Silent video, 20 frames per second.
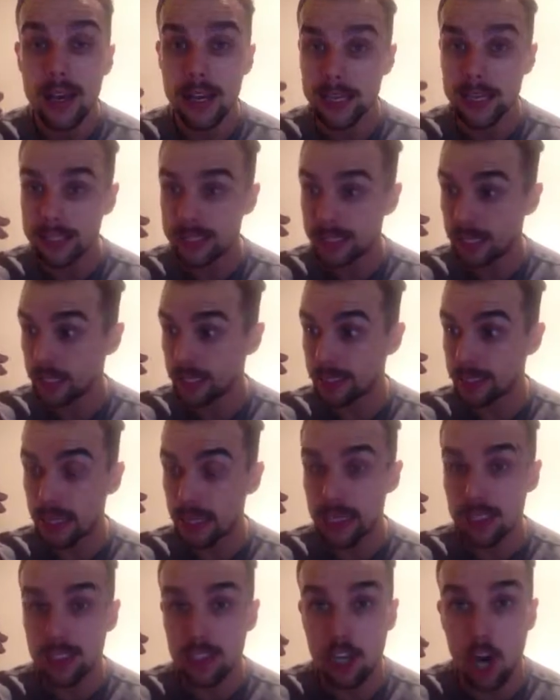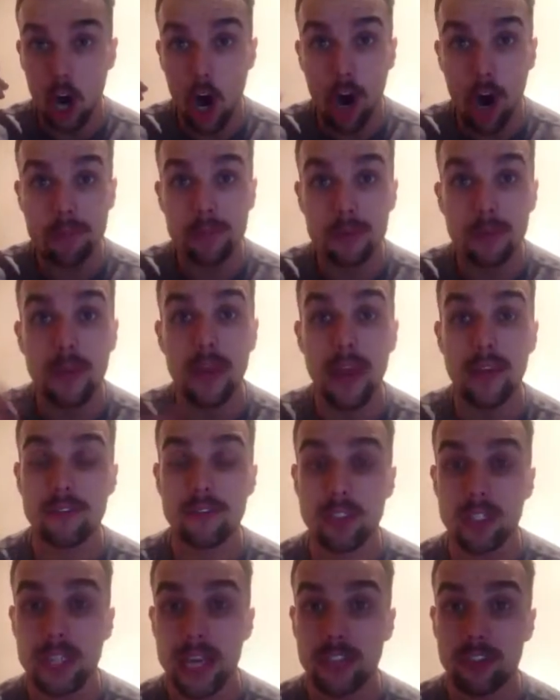has, has, has got optimum
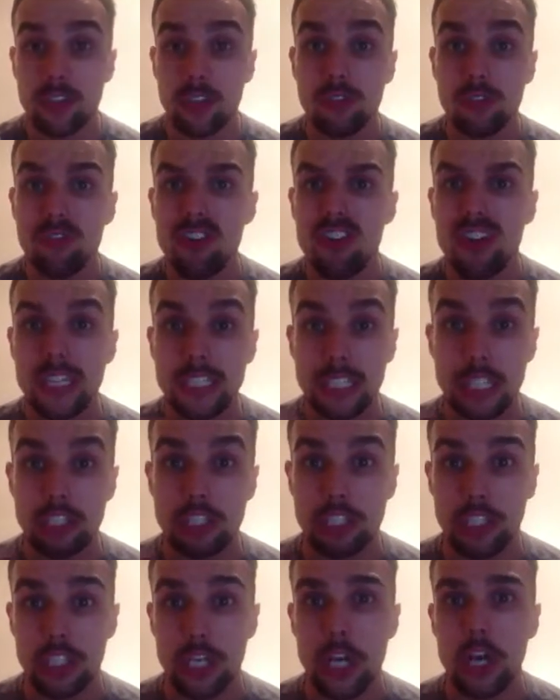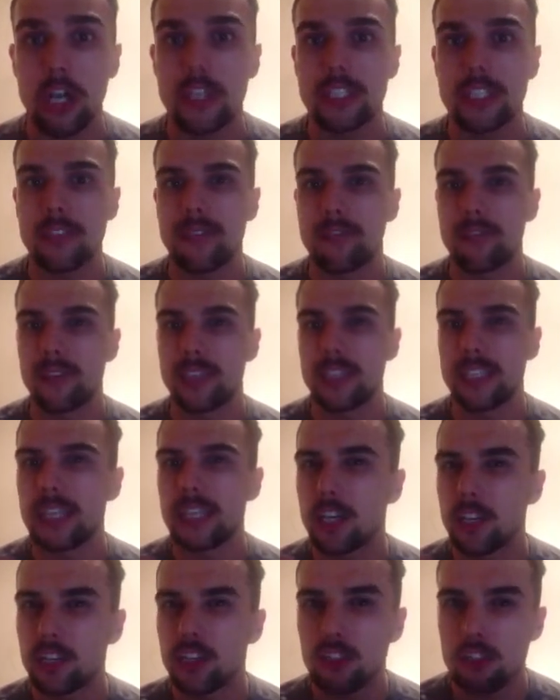levels of testosterone. He's assertive. He's
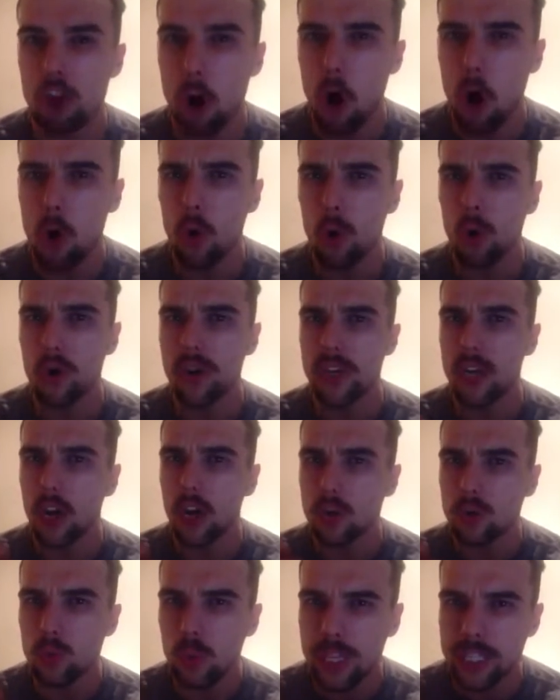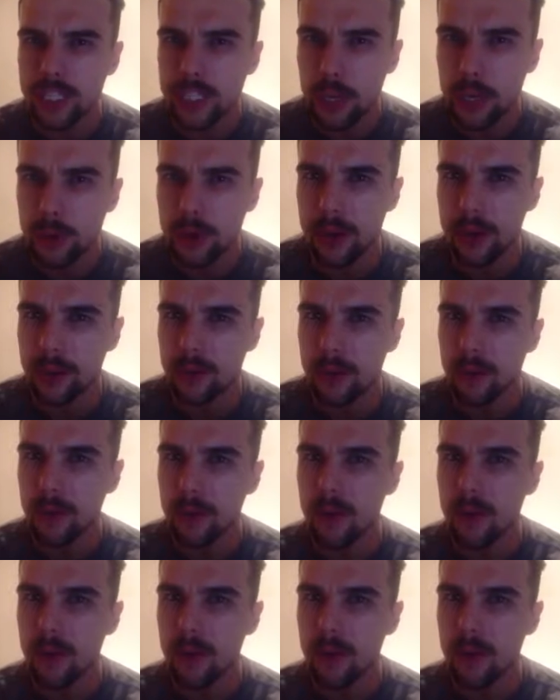in control. He knows what he's doing.